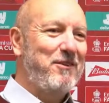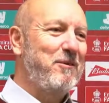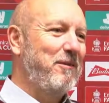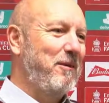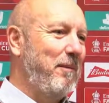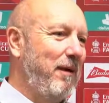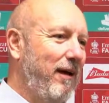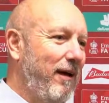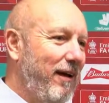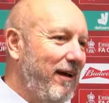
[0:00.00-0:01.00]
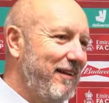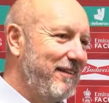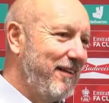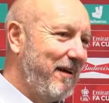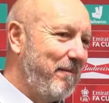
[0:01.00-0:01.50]
of them. And
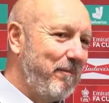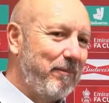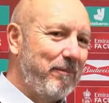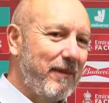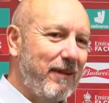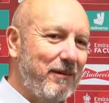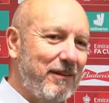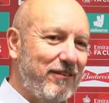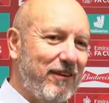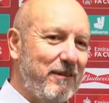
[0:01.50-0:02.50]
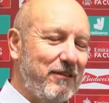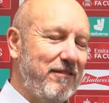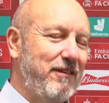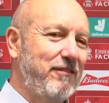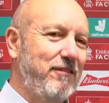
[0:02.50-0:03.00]
you know, it's
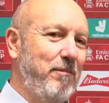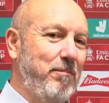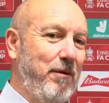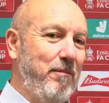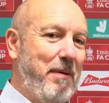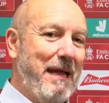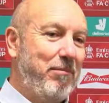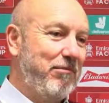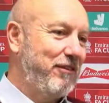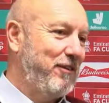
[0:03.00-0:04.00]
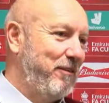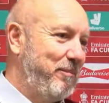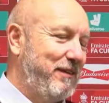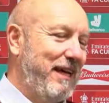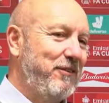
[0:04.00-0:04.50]
on paper it's got the
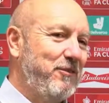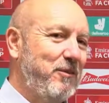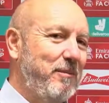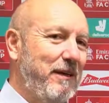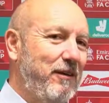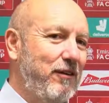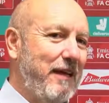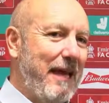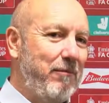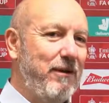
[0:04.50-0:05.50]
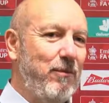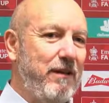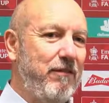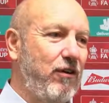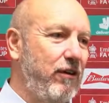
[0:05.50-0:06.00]
potential to be a good game. When
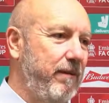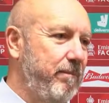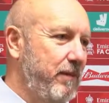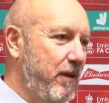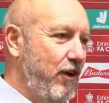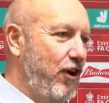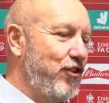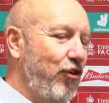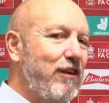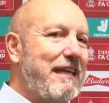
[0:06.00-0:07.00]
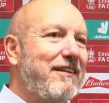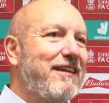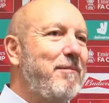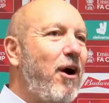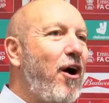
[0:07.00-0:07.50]
you've got a non-league
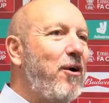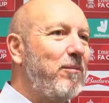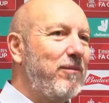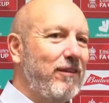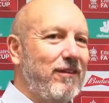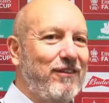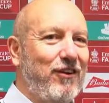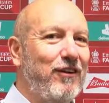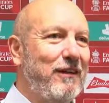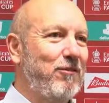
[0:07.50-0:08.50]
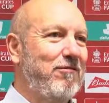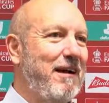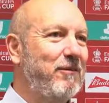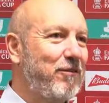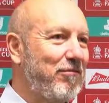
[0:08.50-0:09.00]
team at home, tight little
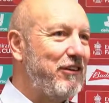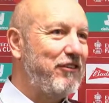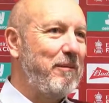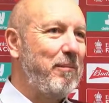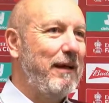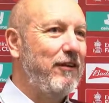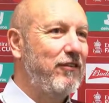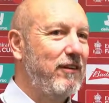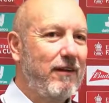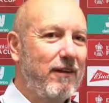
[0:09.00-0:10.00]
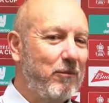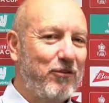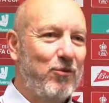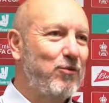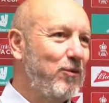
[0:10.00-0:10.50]
ground, 3G pitch, I'm
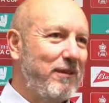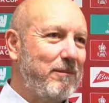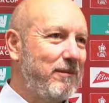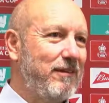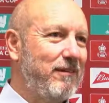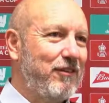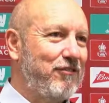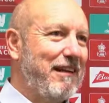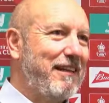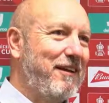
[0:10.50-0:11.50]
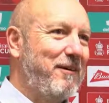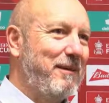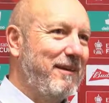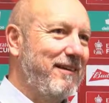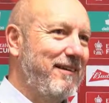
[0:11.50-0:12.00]
sure Northampton are dreading coming
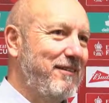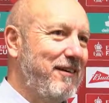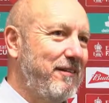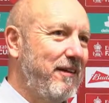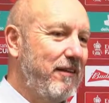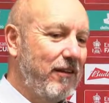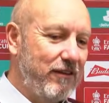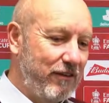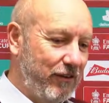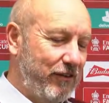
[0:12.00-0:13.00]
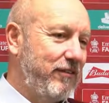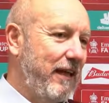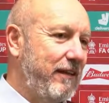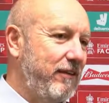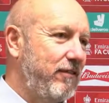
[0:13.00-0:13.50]
here. And like you say,
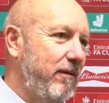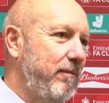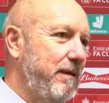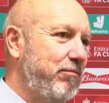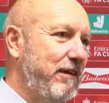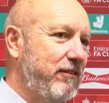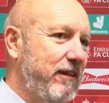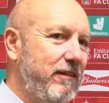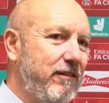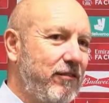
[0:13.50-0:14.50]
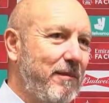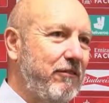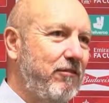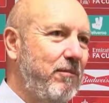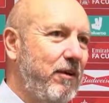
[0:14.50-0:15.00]
it's it brings in some
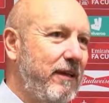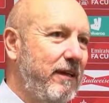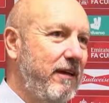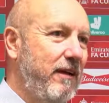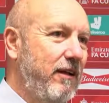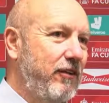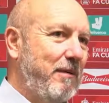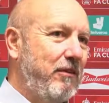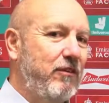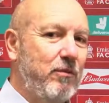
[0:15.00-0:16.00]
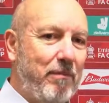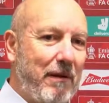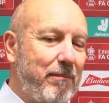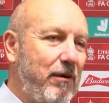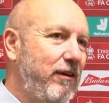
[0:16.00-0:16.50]
extra money, especially as we're
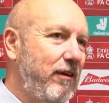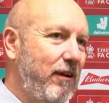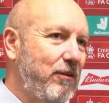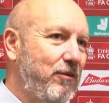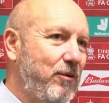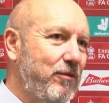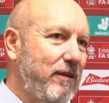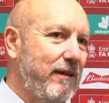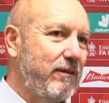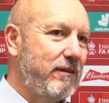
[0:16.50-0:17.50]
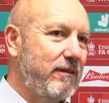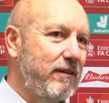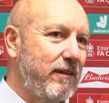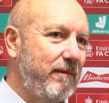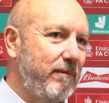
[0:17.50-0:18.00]
playing behind closed doors now.
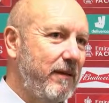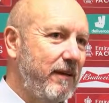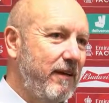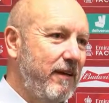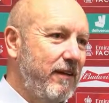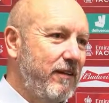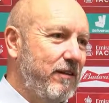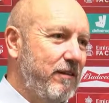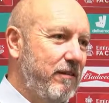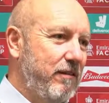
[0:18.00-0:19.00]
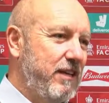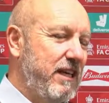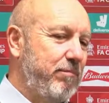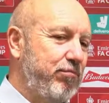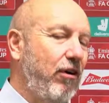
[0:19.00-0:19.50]
And the
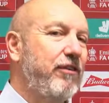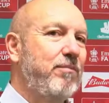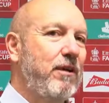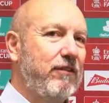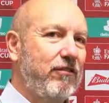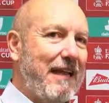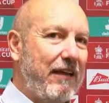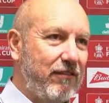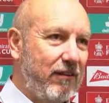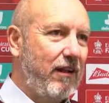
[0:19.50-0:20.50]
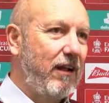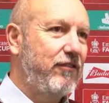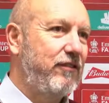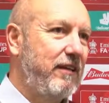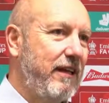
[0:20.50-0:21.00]
prize money is less than last
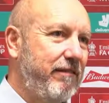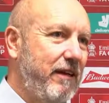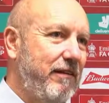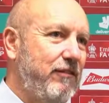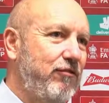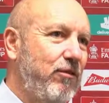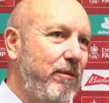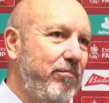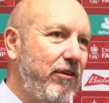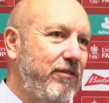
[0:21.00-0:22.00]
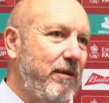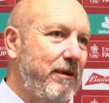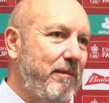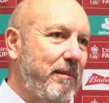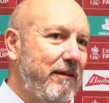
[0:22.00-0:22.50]
year. The FA have had to drop the prize money a
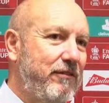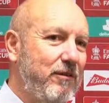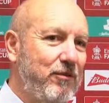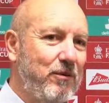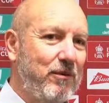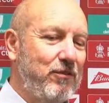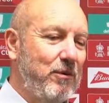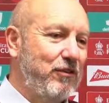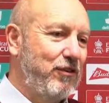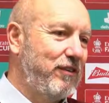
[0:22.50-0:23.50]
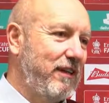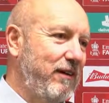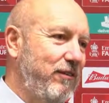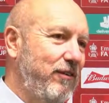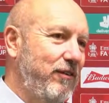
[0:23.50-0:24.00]
bit, so it's always good to get
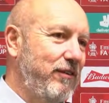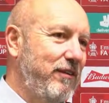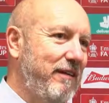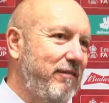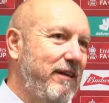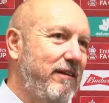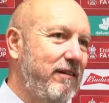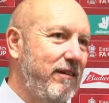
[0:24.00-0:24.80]
on the TV, and